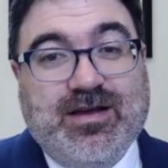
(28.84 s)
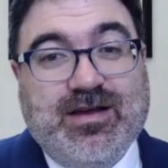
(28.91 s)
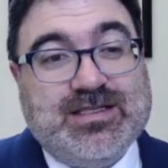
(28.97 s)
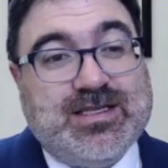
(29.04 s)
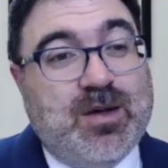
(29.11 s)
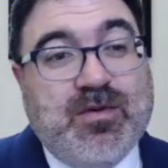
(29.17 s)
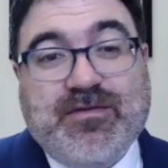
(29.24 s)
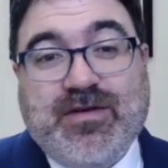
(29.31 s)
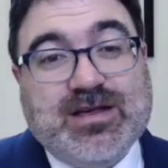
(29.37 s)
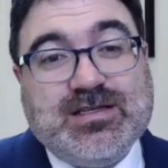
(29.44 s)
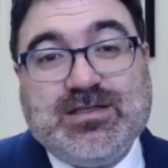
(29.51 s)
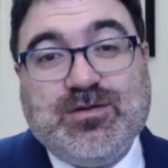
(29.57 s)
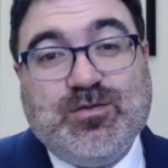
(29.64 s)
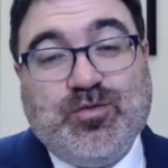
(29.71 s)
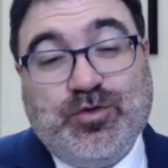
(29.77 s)
Some of
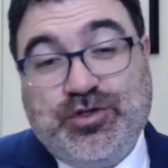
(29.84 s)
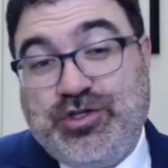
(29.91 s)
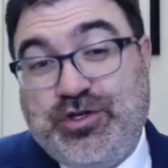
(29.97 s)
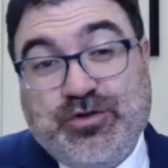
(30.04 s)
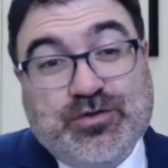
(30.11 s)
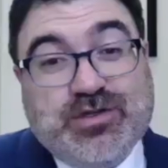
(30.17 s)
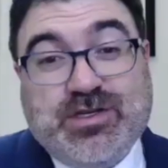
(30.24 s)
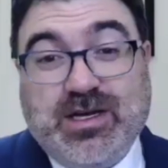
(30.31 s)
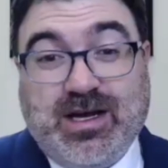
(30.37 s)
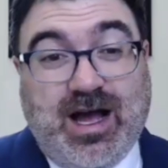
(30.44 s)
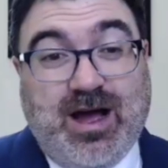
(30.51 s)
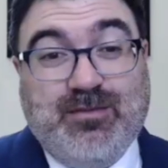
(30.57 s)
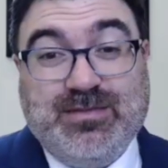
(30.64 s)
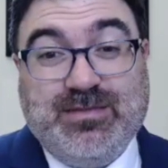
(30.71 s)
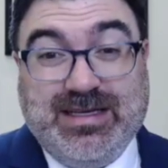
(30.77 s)
us will choose to
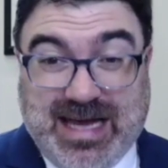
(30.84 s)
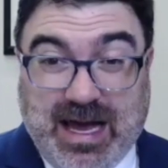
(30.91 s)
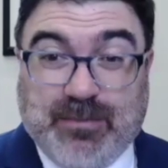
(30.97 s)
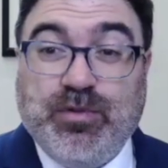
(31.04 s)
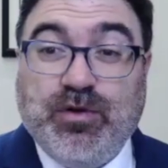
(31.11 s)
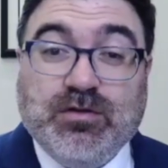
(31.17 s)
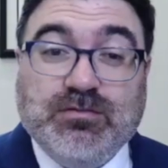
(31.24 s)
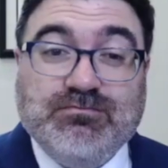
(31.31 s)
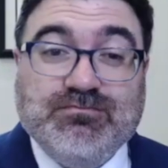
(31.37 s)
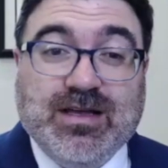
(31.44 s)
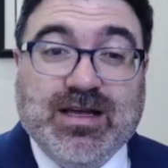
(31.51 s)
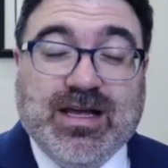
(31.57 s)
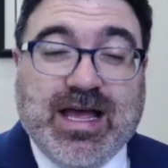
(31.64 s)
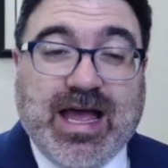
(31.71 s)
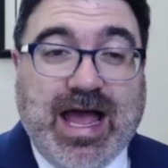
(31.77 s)
come to temple
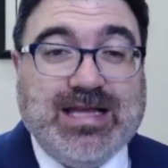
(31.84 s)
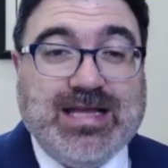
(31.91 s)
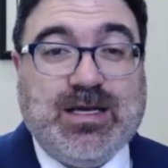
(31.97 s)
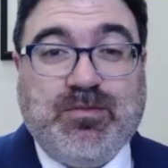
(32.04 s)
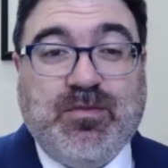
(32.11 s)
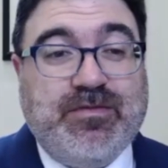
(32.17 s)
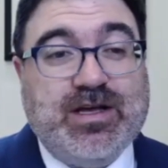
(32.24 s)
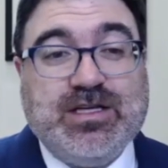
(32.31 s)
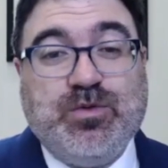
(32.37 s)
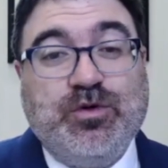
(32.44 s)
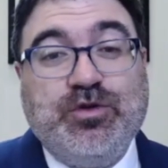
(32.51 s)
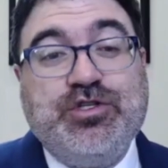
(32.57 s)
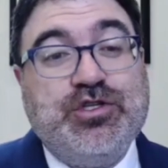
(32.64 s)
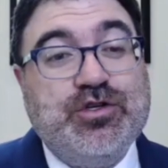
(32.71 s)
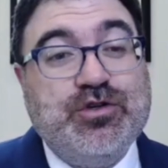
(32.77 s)
and some of us
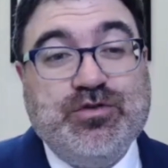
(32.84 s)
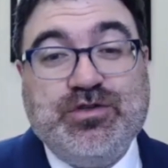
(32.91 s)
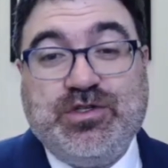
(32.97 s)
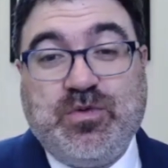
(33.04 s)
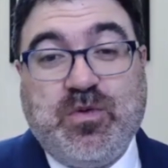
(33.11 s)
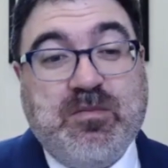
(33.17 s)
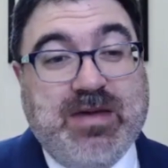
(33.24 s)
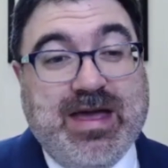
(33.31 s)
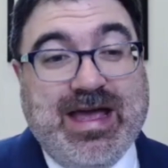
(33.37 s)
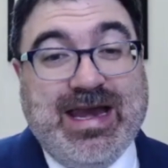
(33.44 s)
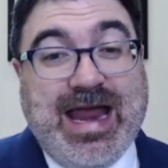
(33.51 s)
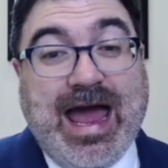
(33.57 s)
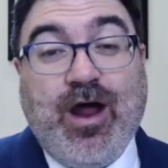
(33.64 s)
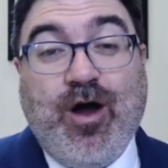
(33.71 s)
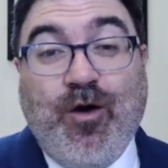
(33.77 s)
will choose to
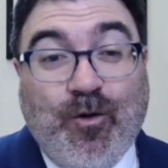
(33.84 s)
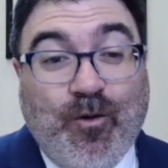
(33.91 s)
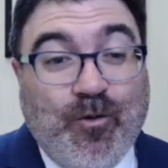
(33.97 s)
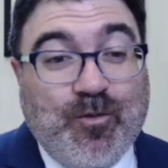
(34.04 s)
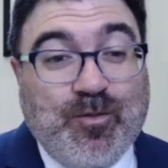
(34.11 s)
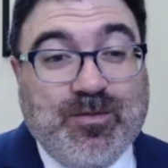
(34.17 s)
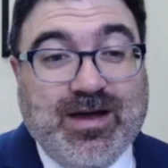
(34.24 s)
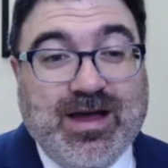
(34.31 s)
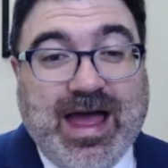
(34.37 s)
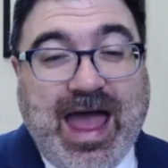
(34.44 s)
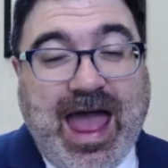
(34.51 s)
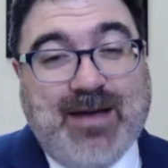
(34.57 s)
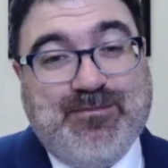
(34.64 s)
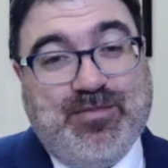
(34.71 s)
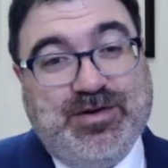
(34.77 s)
remain at home
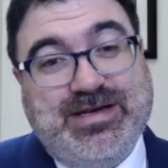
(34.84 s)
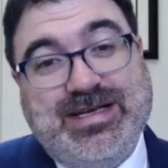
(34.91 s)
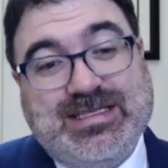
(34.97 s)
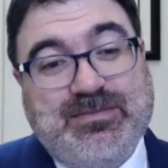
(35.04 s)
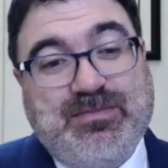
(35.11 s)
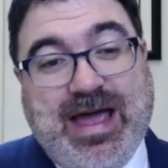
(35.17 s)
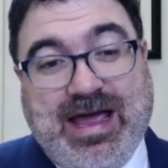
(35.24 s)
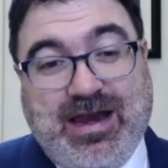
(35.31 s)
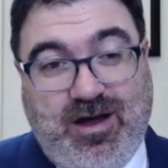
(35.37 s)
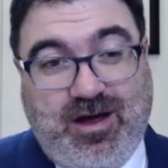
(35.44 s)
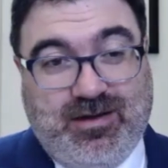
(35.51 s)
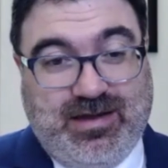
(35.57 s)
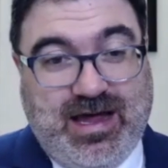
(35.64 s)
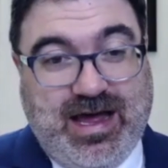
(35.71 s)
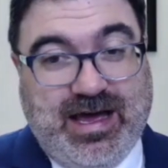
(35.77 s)
and participate
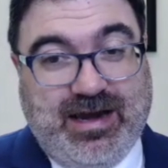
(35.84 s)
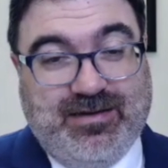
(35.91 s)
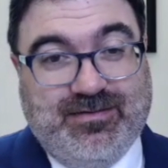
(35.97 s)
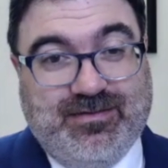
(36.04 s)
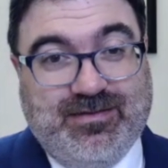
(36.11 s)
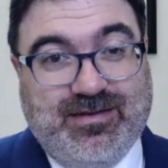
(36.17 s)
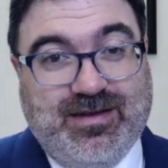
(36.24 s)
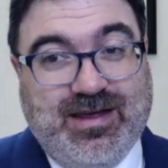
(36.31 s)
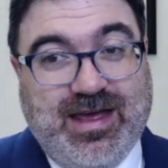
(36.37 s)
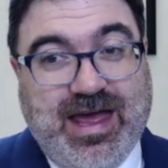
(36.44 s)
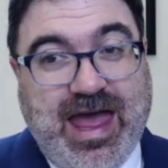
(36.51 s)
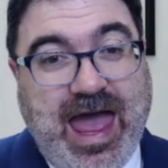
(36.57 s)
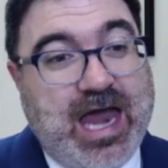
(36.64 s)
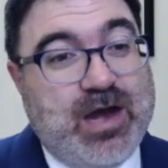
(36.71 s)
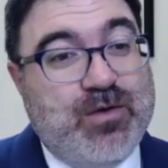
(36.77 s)
online.
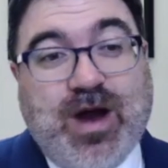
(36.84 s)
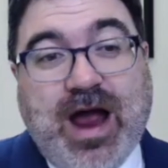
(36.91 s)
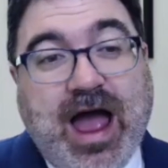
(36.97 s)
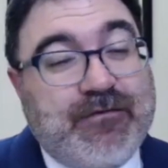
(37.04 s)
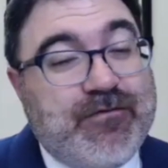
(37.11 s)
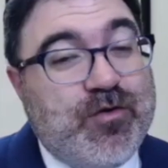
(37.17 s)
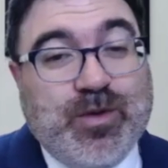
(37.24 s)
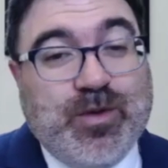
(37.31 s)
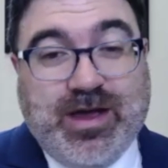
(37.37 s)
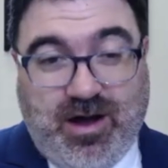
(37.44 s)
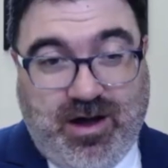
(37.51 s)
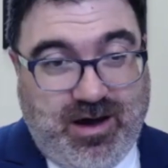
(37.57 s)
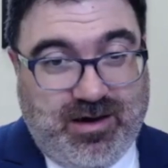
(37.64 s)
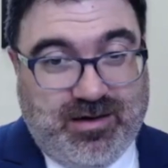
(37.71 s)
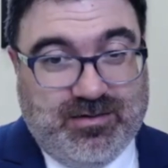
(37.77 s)
And wherever we
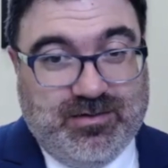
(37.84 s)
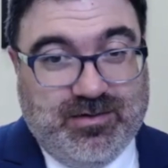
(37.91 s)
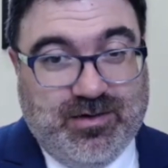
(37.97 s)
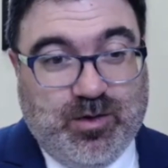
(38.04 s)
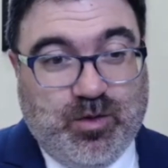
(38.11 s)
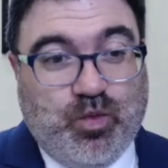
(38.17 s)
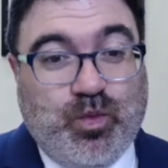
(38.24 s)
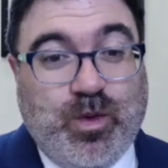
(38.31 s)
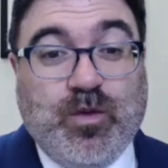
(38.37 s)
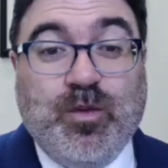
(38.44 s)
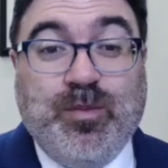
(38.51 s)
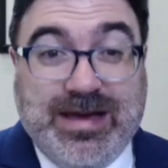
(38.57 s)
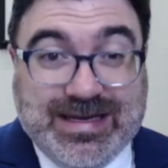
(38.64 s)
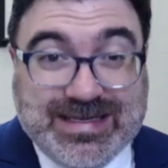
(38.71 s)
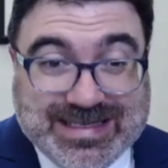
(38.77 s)
are, we will
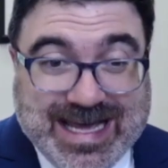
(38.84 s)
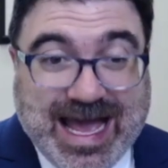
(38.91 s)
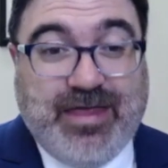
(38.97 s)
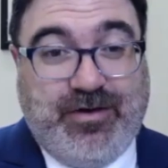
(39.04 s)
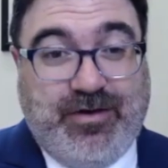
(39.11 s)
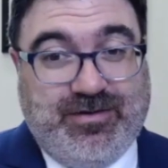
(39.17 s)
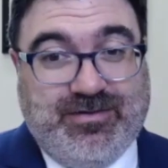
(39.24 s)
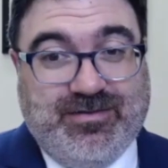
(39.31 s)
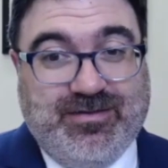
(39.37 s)
be together,